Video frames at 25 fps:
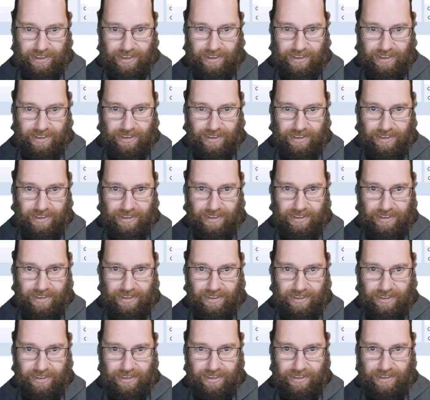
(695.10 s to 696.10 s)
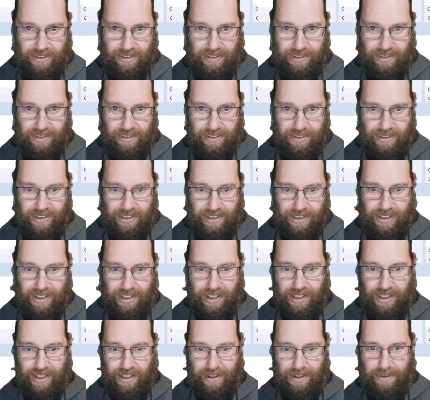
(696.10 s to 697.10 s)

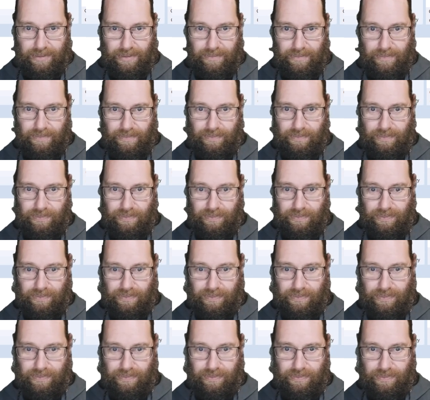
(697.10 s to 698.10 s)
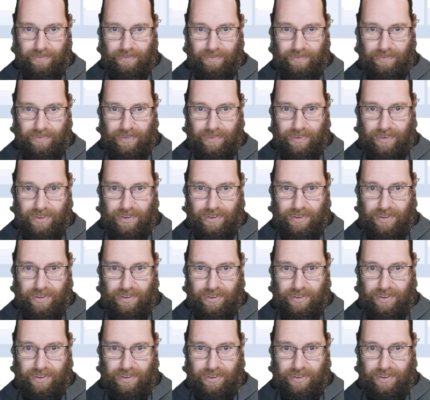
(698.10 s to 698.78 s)
(silence)